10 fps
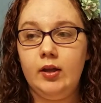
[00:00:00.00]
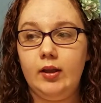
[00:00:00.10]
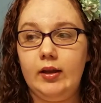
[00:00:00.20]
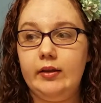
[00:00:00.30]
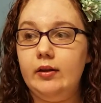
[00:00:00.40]

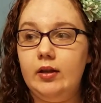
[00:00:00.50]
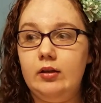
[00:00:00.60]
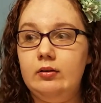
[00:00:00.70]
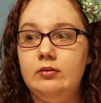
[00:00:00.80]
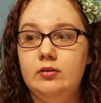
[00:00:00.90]
like
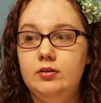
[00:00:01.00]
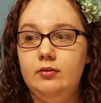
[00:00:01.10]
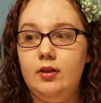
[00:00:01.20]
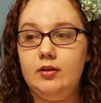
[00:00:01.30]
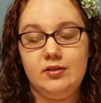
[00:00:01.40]
in
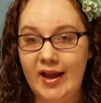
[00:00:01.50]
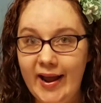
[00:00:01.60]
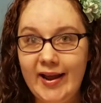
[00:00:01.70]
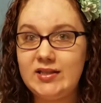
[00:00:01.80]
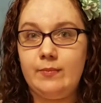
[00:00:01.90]
the
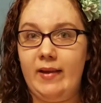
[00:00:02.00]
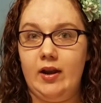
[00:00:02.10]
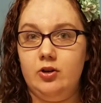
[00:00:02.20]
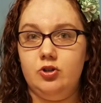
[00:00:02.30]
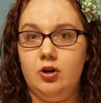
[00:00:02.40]
task
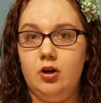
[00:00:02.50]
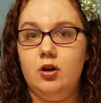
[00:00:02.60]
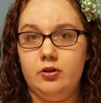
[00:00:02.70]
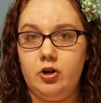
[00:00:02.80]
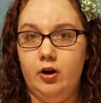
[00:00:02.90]

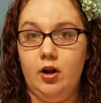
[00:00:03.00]
manager, turn